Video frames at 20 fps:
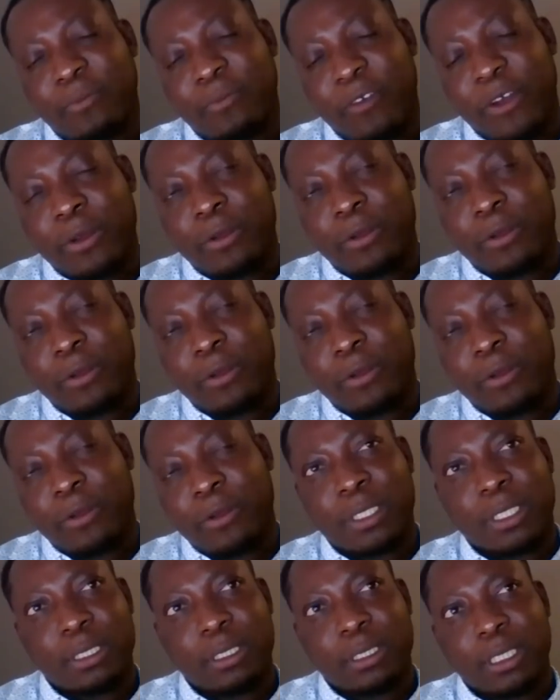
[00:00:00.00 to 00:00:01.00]
Very
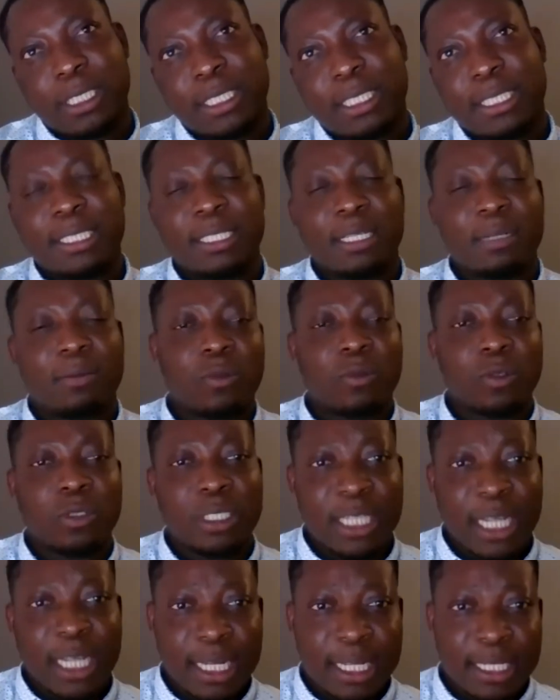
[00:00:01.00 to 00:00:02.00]
good. This is the
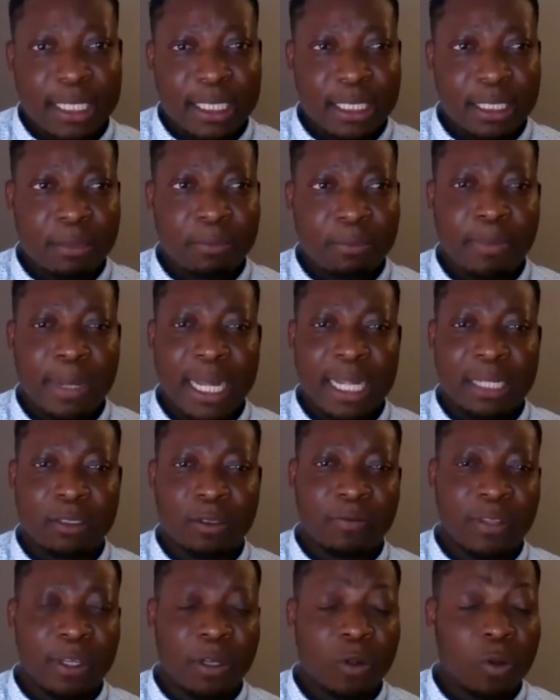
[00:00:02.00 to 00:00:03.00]
most challenging part
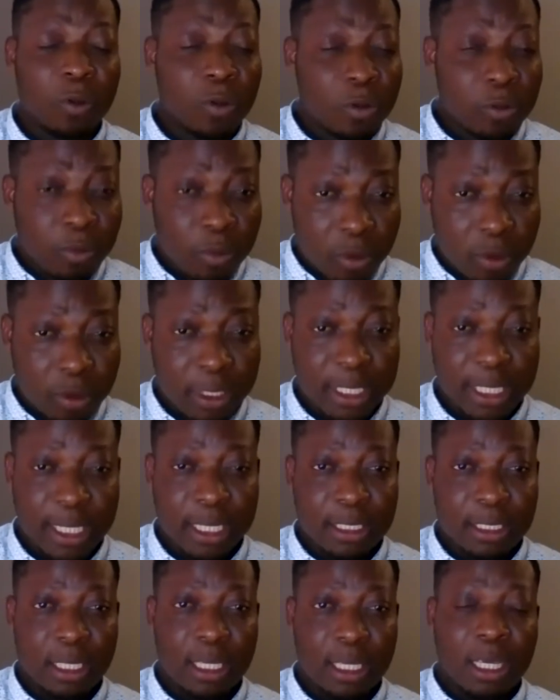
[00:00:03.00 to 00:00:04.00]
of the whole
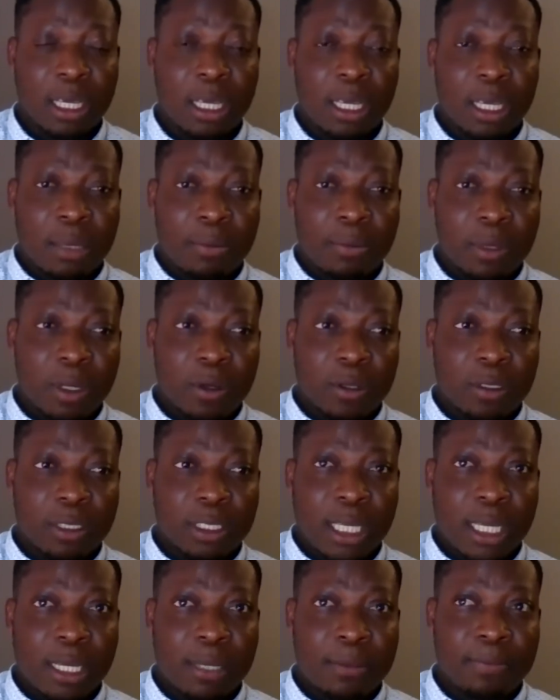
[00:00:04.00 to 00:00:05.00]
process because